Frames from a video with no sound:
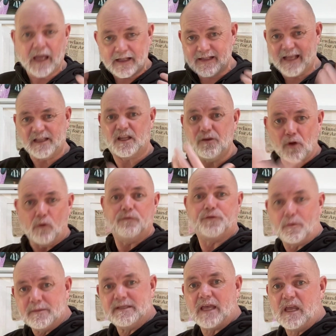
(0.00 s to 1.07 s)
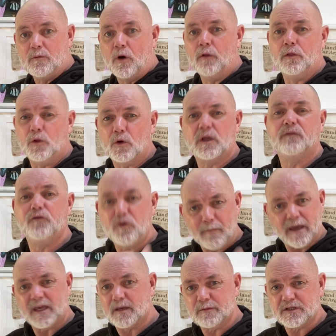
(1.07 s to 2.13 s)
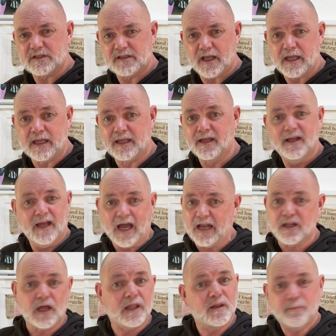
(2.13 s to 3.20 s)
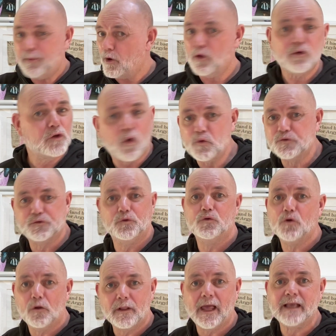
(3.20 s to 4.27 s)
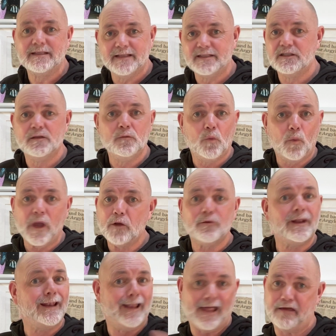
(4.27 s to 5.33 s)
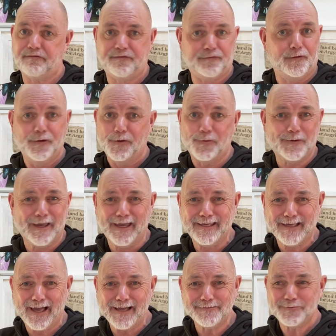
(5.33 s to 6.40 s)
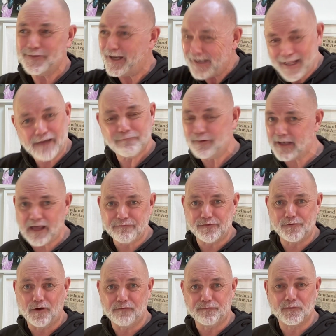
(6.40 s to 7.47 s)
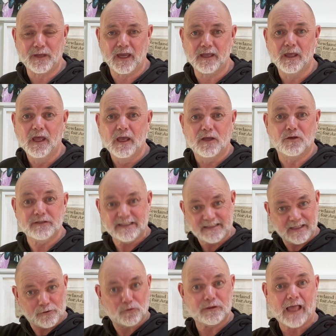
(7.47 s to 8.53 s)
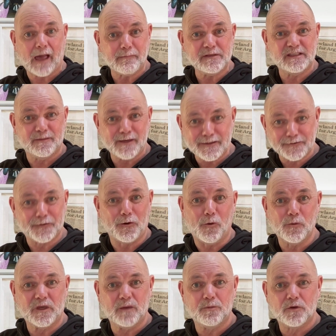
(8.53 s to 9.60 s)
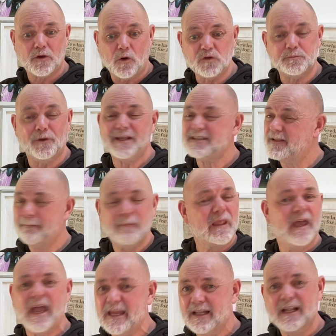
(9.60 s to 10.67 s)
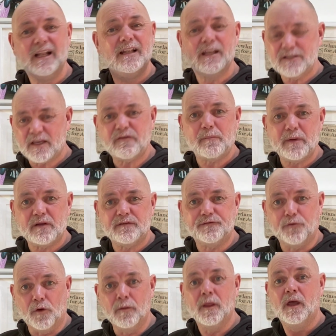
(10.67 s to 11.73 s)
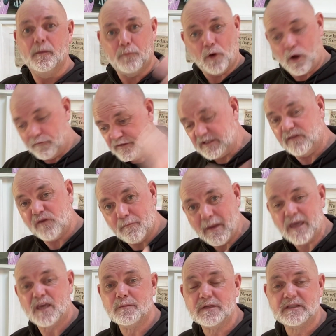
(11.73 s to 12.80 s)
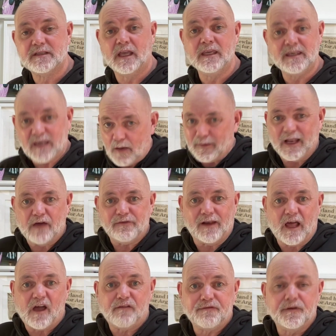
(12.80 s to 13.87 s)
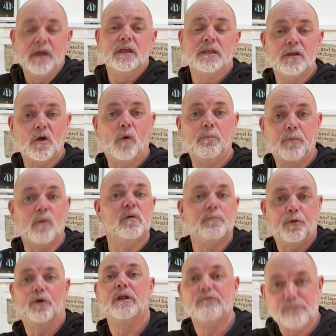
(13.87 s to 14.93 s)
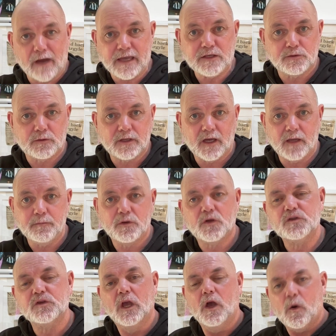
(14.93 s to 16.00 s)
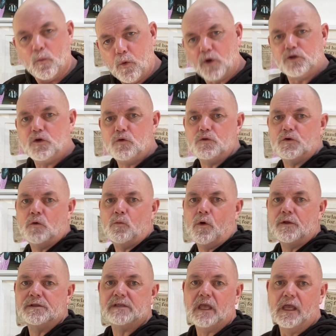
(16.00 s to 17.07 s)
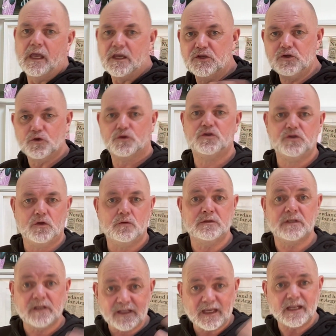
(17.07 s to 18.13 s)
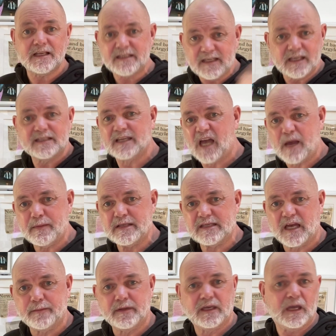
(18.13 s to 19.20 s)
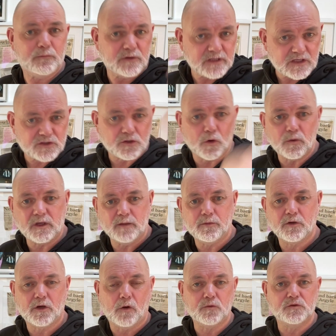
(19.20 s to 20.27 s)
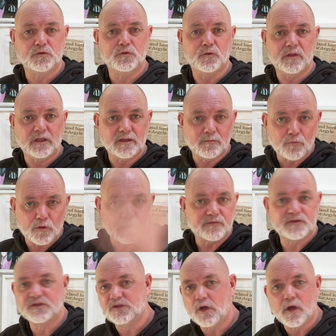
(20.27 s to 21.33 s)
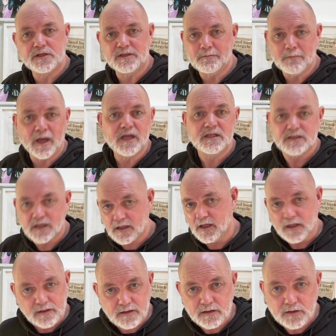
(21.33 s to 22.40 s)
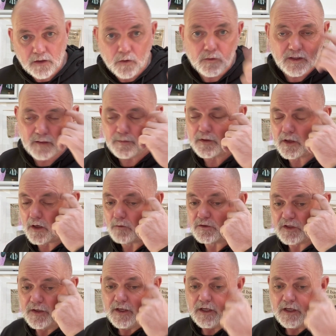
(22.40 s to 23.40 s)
let them know from day one, look, if you make a mistake and the ball goes through your legs, listen, we're going to laugh. Okay, guys, we're going to laugh. I'll laugh it off, okay? Because listen, it could happen to me as a goalkeeping coach. But listen, hey, let's have a bit of fun. But obviously, if you make a mistake, yeah, we'll have a laugh, you know, but we'll put it right, okay? Because what you don't want is your students. And again, I see it time and time again with these goalkeeping coaches who think they're more of a sergeant major than a goalkeeping coach.